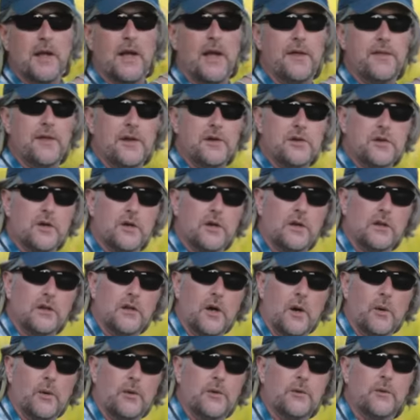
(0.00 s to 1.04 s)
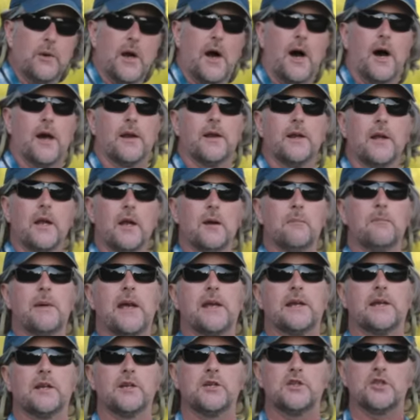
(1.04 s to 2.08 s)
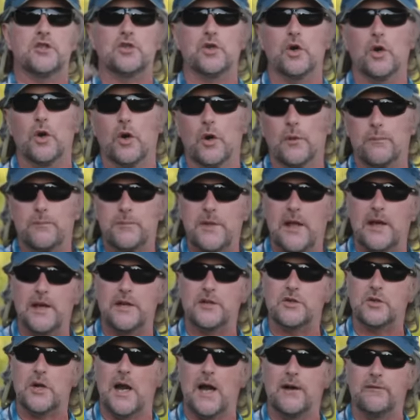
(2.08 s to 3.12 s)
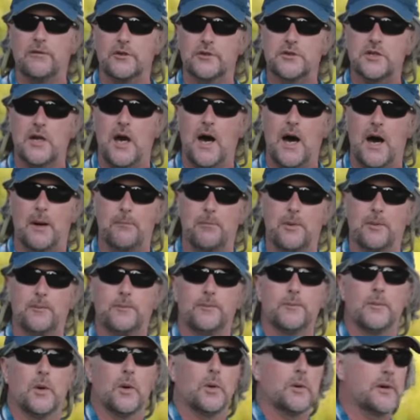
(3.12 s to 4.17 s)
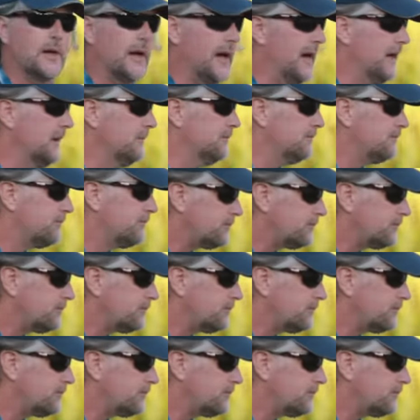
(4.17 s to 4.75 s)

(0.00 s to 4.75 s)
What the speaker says: and then you're gonna lower the rod, making sure that it travels up, okay?